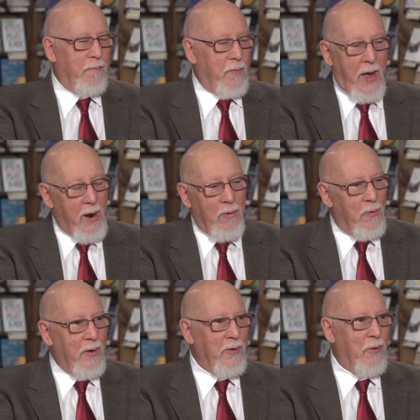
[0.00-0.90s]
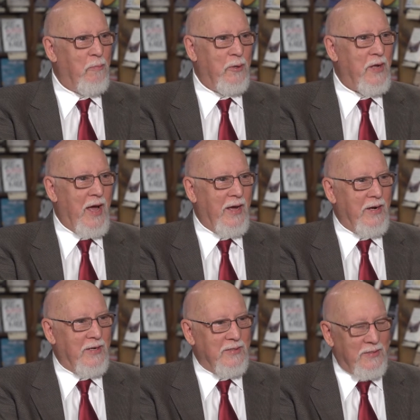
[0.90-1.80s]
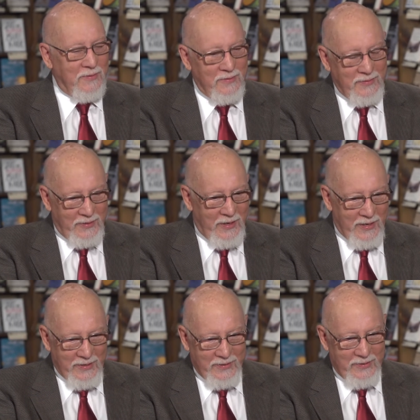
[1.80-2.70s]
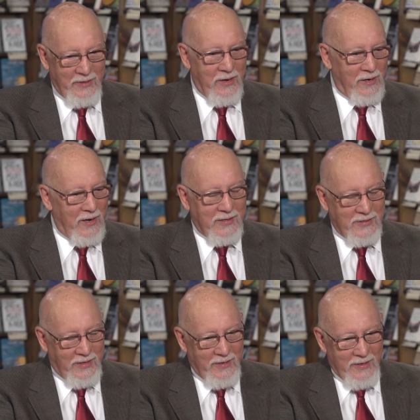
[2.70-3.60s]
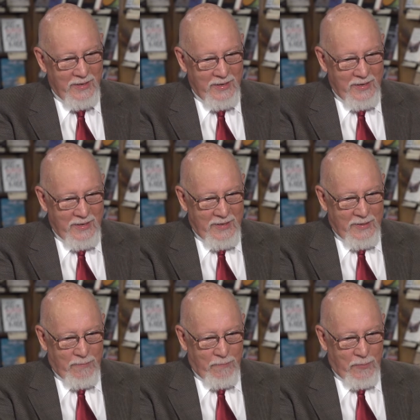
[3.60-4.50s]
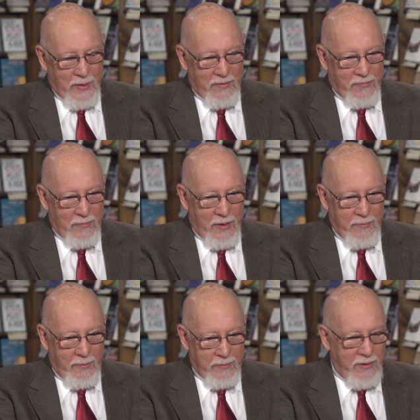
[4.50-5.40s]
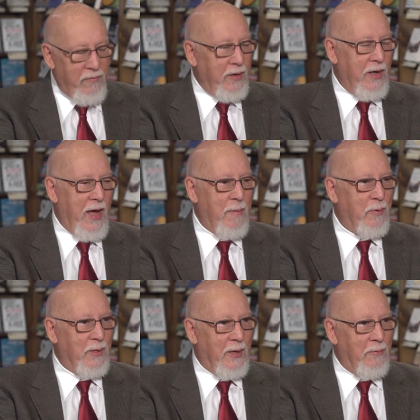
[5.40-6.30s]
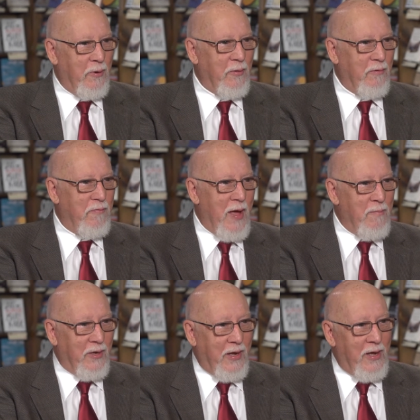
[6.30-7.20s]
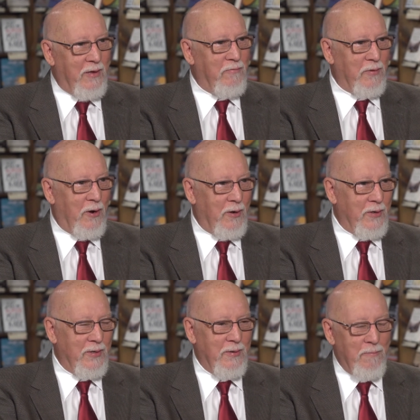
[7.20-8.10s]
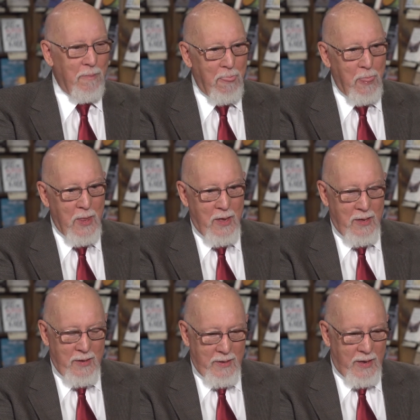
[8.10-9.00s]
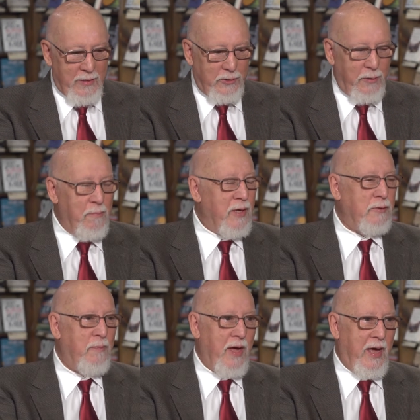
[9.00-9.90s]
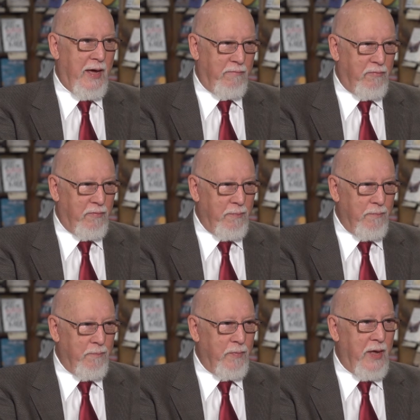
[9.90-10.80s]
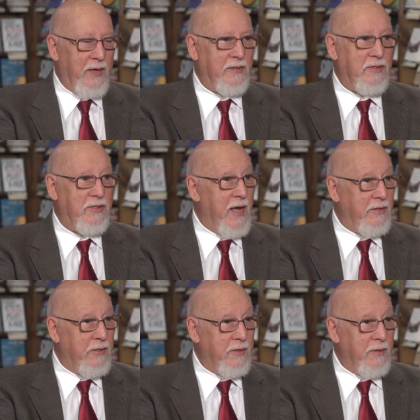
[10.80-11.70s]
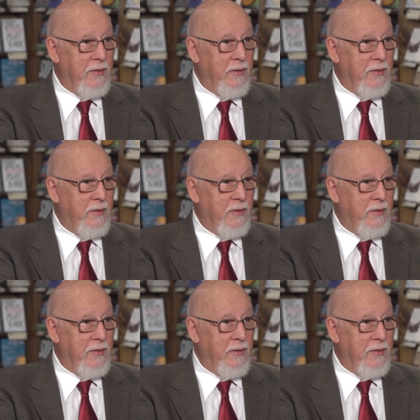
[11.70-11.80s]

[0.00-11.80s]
heroine, your protagonist in Yonahlossee, is living happily with her family in Florida, and she misbehaves and is sent,